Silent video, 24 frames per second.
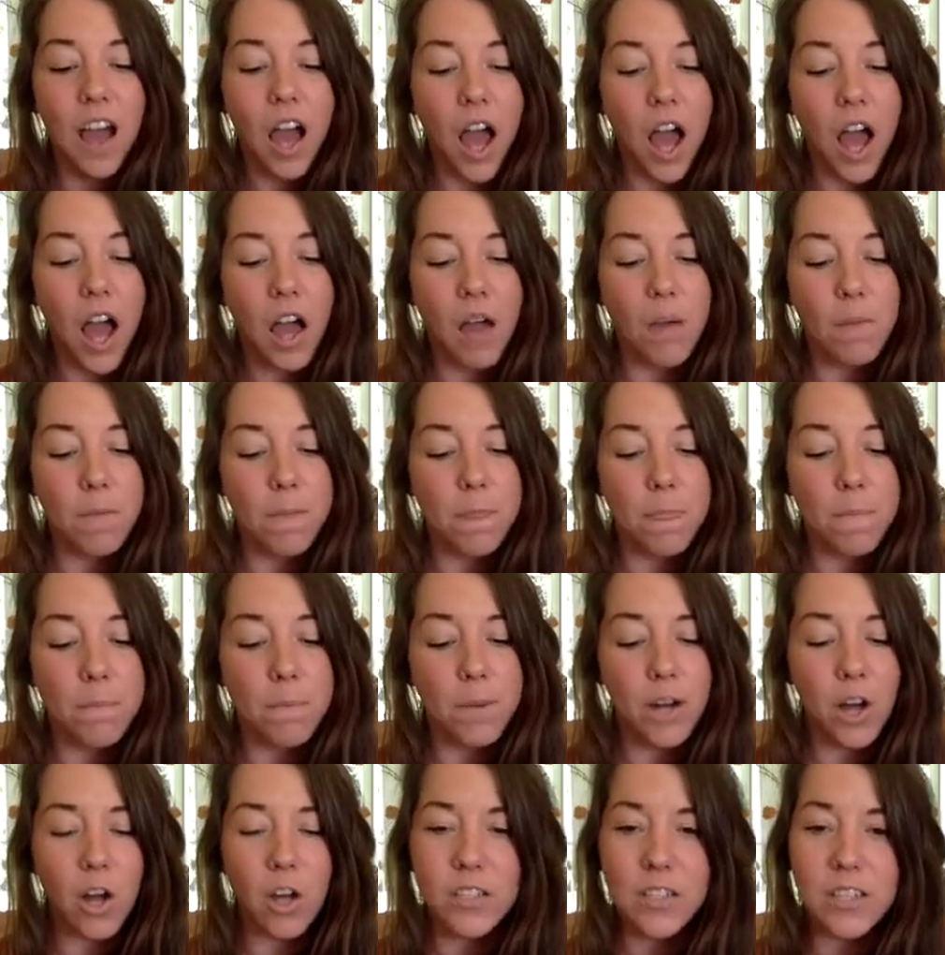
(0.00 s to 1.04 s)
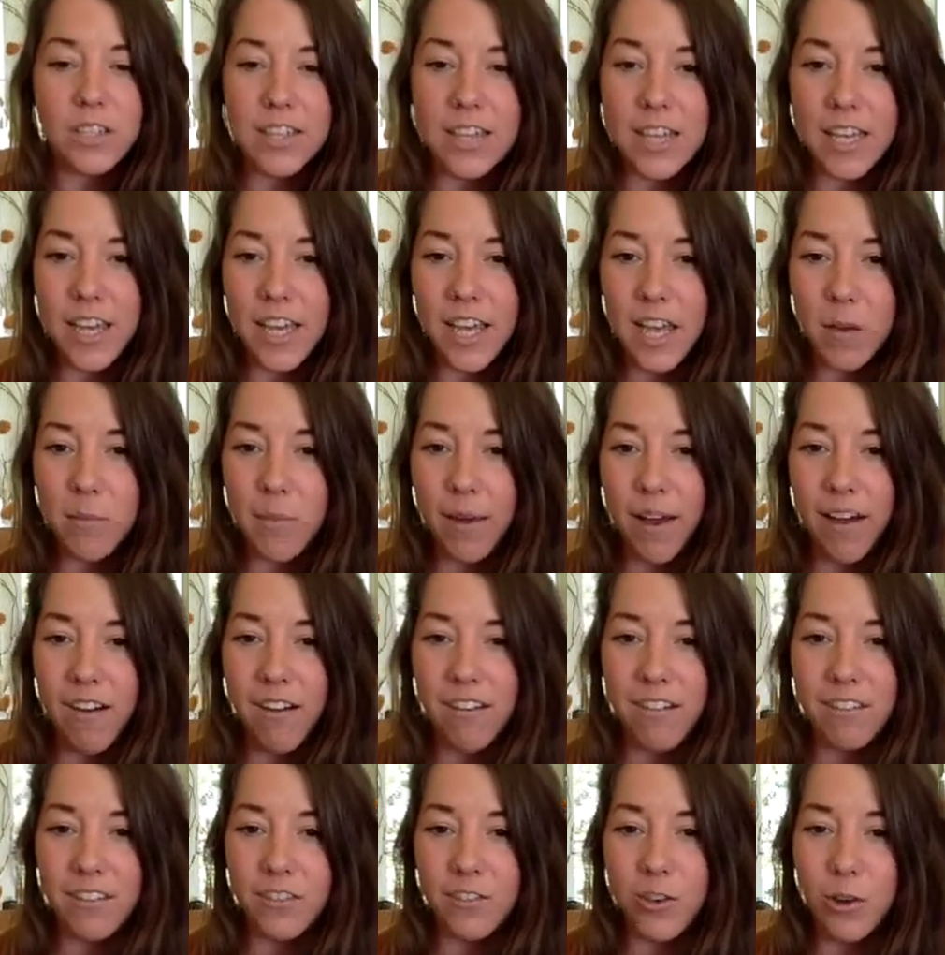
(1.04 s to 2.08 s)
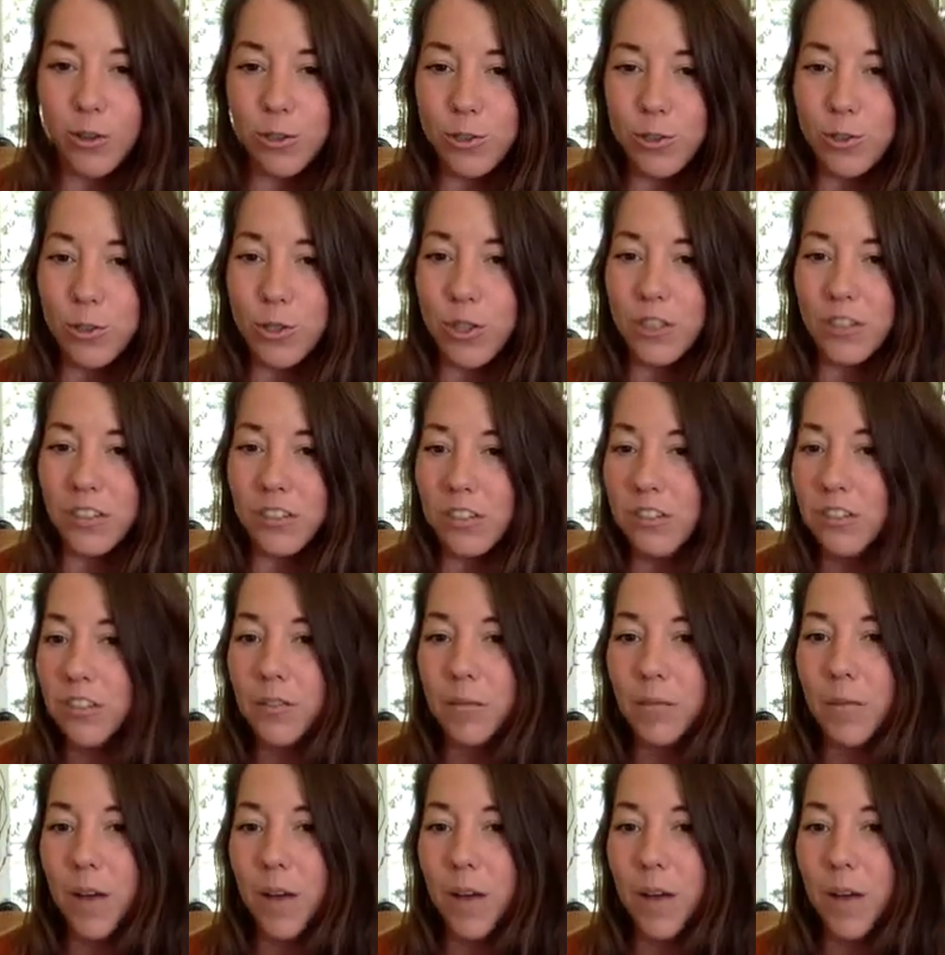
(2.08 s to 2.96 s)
but also thinking about cultural